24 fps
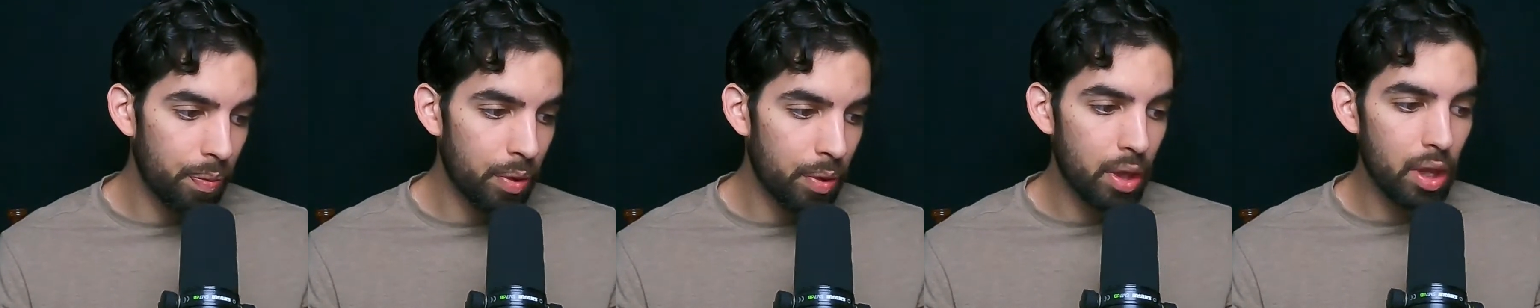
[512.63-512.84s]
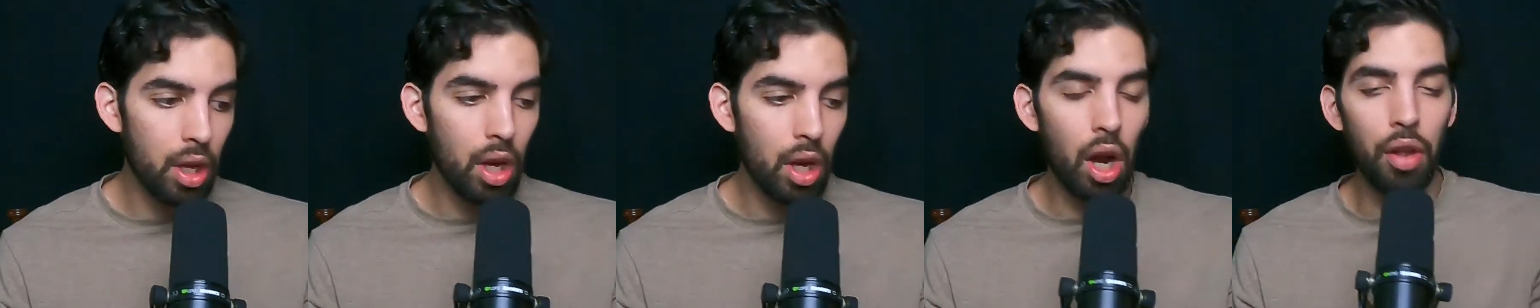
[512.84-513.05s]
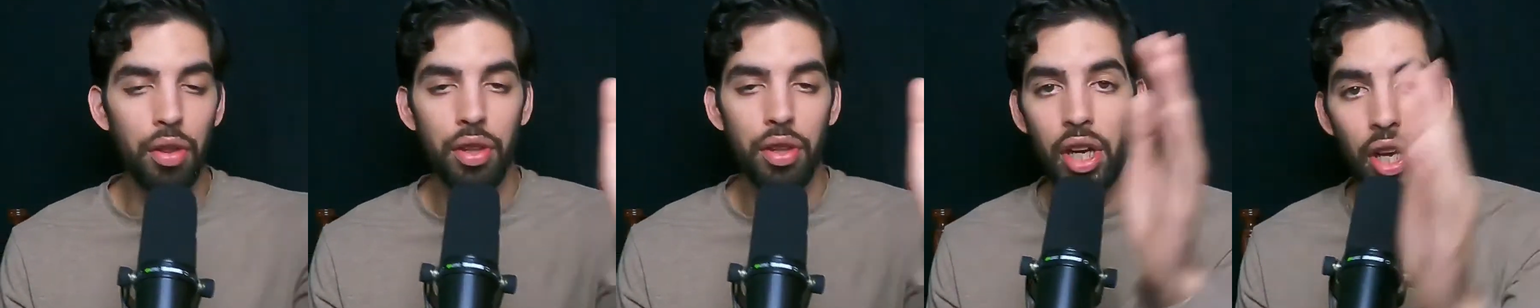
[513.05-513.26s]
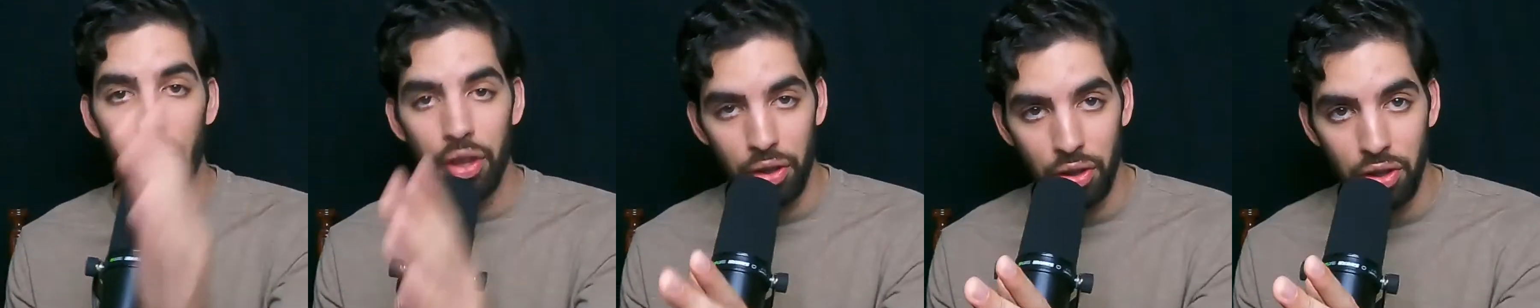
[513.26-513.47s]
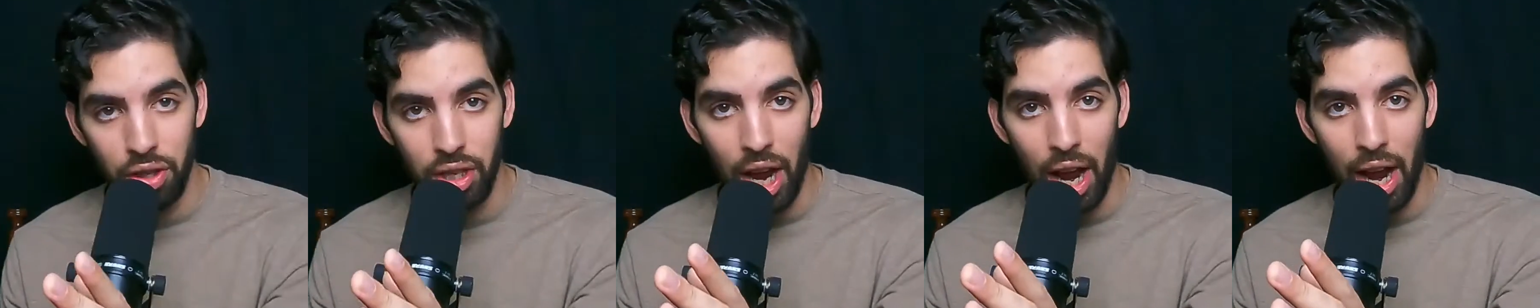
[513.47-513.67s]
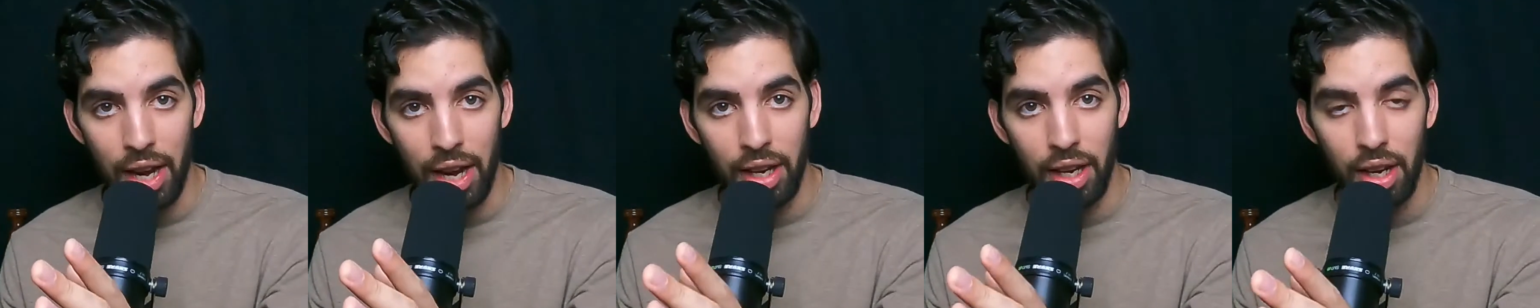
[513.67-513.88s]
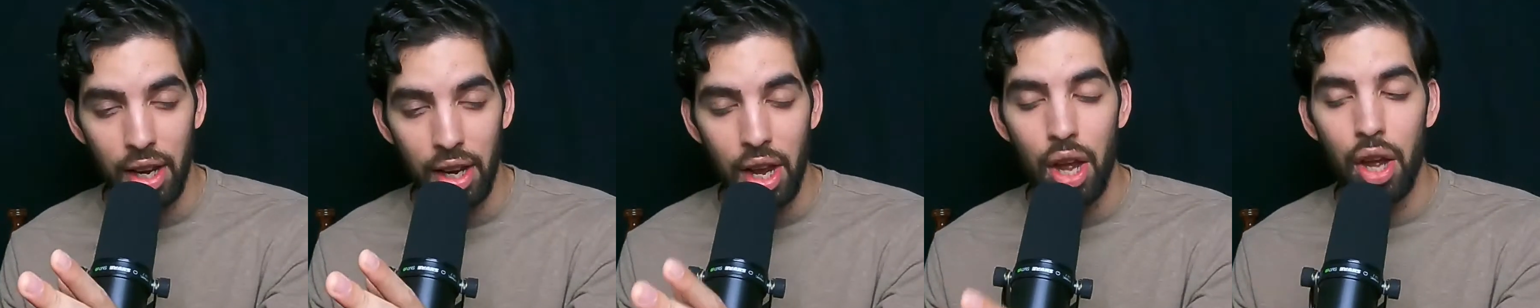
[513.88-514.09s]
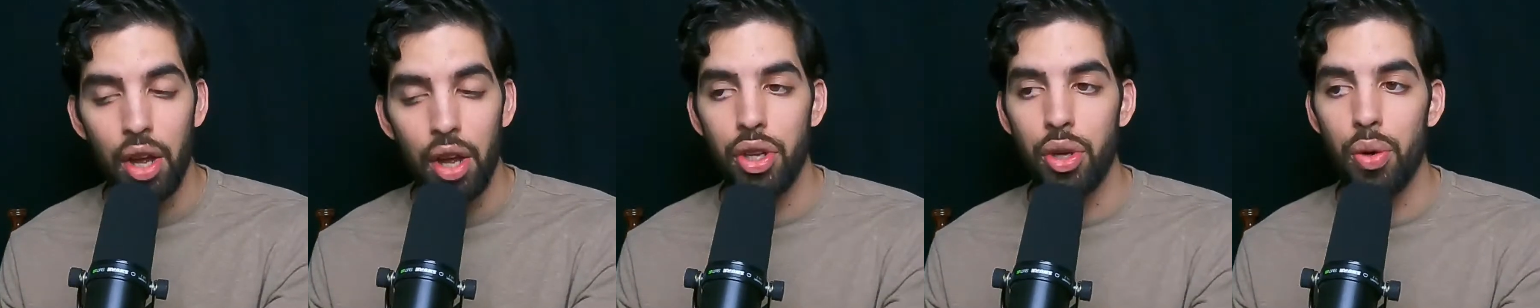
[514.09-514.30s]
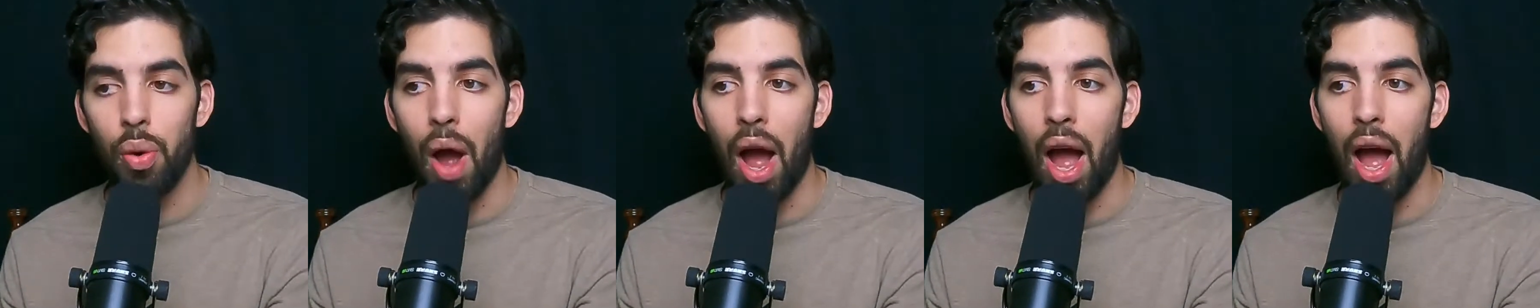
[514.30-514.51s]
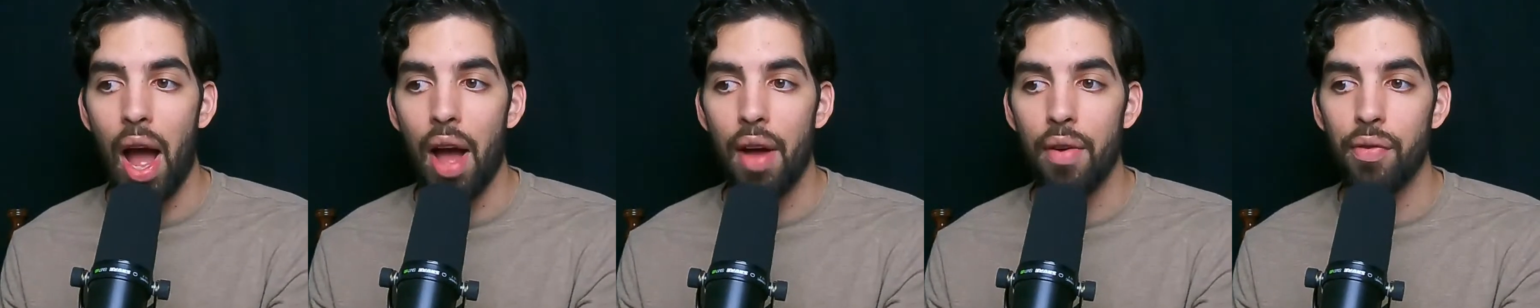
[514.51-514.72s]
on the other side, you
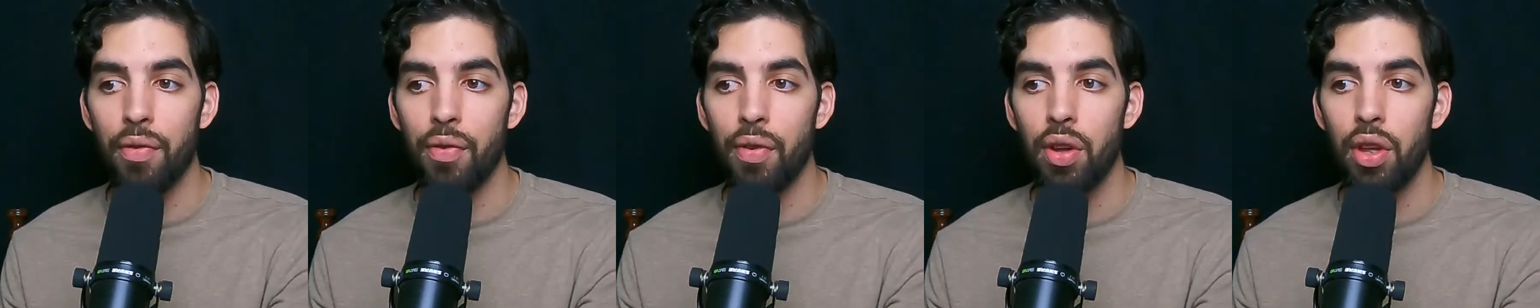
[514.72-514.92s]
have